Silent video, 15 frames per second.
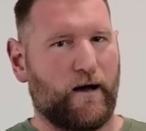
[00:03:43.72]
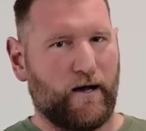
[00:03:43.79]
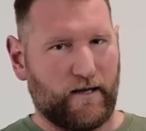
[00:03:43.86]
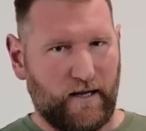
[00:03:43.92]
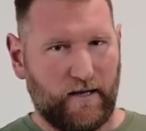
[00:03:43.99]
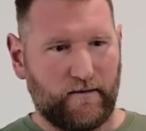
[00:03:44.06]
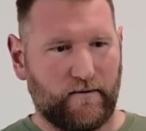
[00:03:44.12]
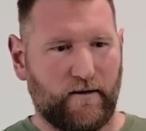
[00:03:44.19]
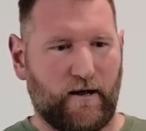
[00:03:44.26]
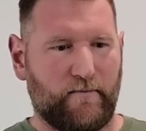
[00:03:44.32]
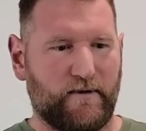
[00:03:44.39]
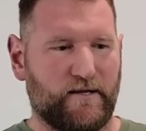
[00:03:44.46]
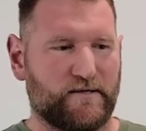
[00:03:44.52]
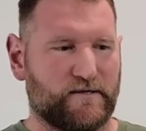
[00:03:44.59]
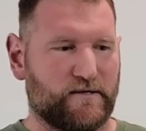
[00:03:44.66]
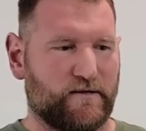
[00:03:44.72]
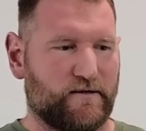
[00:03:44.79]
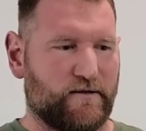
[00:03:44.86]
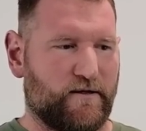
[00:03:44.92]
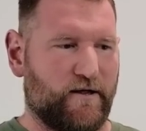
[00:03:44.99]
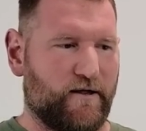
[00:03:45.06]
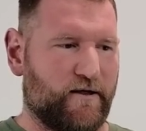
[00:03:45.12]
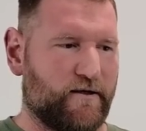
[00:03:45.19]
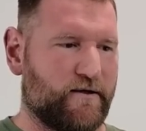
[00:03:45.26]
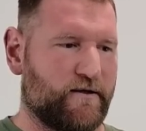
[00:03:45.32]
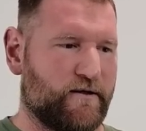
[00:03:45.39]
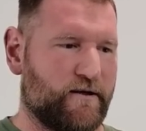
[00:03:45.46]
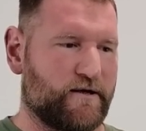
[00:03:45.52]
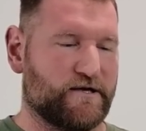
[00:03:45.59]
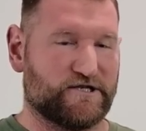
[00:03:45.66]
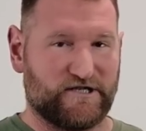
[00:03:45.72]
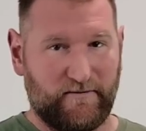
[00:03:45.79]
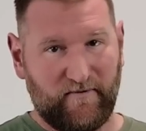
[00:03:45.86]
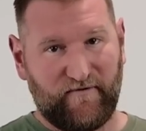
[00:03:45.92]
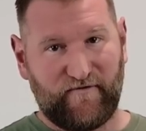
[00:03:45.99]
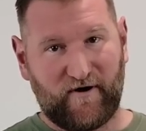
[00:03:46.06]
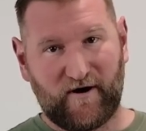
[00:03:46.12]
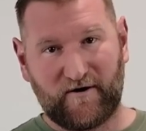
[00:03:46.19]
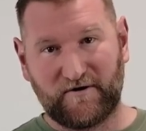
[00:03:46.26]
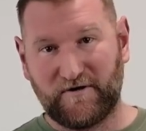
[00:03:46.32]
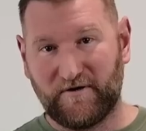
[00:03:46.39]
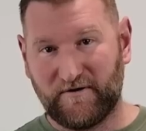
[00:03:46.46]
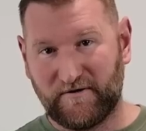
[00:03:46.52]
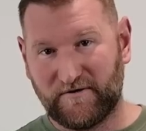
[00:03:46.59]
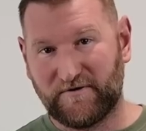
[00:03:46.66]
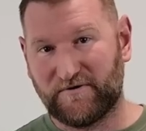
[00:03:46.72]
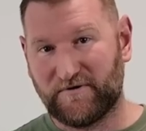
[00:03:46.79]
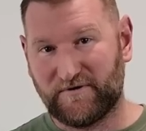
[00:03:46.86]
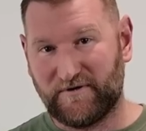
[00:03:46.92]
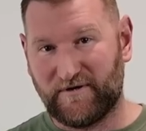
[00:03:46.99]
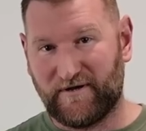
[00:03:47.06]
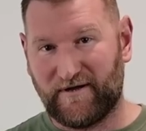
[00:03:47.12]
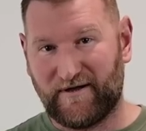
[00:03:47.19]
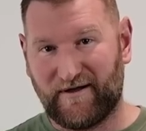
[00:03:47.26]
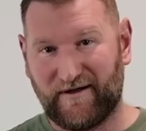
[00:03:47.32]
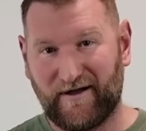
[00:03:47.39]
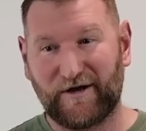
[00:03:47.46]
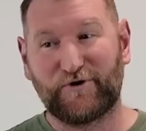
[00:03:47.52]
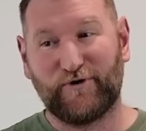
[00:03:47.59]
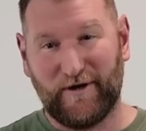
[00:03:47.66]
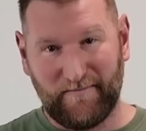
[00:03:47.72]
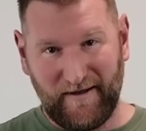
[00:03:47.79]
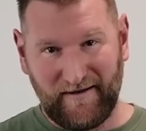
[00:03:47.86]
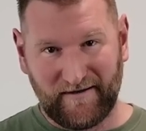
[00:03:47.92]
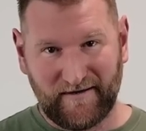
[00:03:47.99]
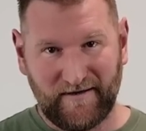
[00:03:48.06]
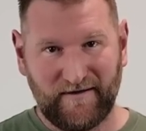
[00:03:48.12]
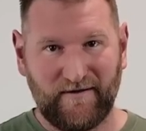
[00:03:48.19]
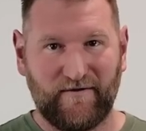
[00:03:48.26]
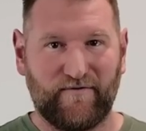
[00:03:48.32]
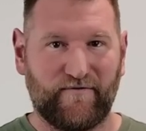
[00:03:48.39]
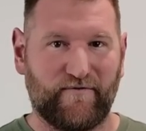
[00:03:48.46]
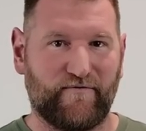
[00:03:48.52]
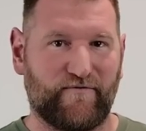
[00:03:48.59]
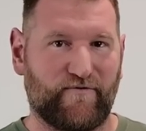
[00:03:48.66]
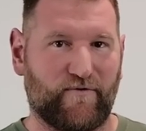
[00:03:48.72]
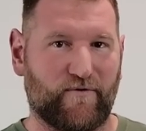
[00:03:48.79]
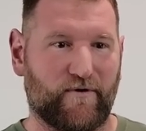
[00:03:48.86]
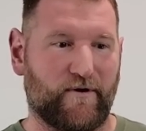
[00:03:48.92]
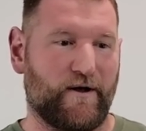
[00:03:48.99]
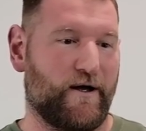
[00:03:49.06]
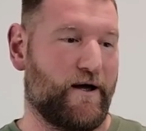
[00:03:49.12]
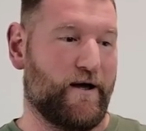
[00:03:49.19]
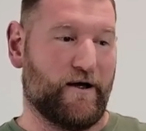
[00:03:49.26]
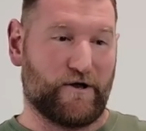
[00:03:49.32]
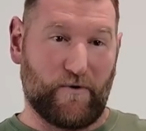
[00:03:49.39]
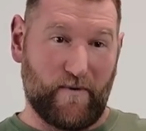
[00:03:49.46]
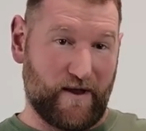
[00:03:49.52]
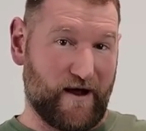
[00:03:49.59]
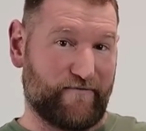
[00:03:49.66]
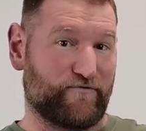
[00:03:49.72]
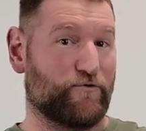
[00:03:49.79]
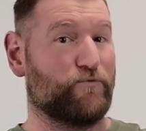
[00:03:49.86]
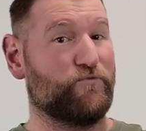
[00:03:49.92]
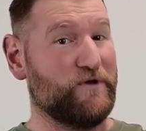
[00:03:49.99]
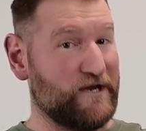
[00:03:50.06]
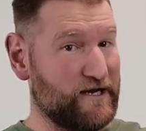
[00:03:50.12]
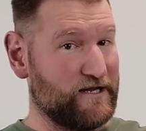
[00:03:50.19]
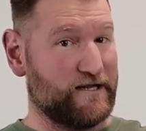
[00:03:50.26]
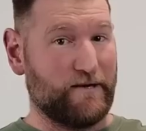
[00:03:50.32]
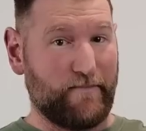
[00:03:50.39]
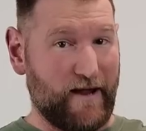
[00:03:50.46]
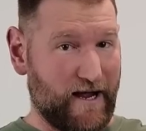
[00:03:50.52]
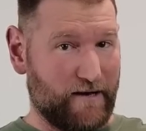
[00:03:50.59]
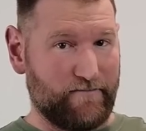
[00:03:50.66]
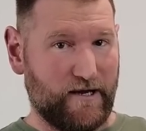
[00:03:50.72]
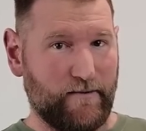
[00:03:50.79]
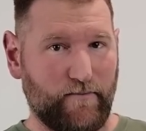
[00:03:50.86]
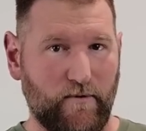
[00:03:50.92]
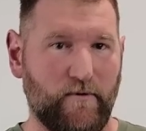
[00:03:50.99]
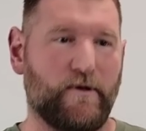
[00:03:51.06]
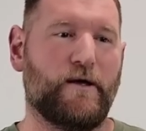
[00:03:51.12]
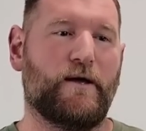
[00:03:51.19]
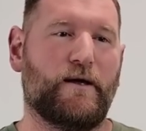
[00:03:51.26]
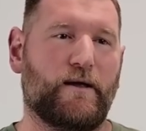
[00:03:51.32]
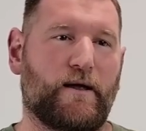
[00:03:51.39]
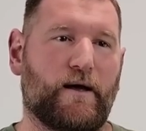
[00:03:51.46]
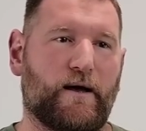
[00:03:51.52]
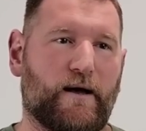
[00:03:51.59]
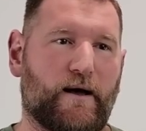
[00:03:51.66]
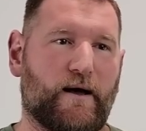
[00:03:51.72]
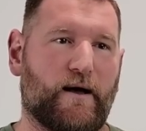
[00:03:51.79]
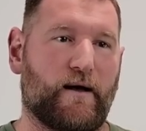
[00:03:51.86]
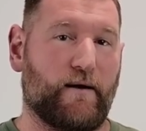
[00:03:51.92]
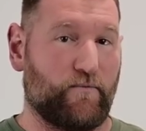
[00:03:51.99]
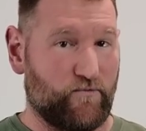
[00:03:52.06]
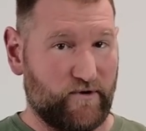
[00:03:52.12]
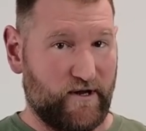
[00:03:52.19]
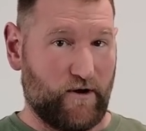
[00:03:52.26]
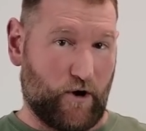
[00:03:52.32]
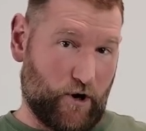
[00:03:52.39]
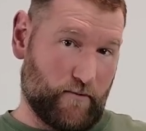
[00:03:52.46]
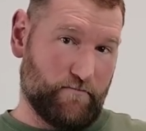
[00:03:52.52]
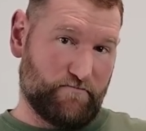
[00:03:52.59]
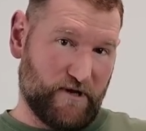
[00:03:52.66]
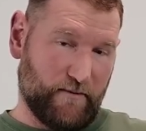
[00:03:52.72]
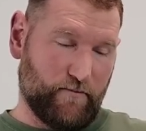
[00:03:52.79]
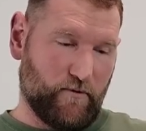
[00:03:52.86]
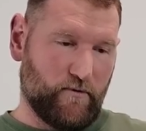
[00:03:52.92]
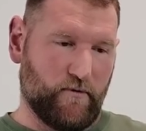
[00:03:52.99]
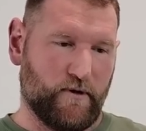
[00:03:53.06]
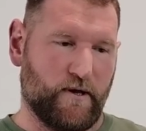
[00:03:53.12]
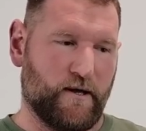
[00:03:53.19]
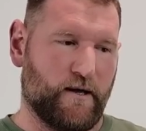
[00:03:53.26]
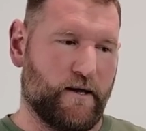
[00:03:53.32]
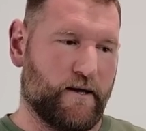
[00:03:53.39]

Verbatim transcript: Again, I mean, some of our equipment for going after really bad people, really armed people,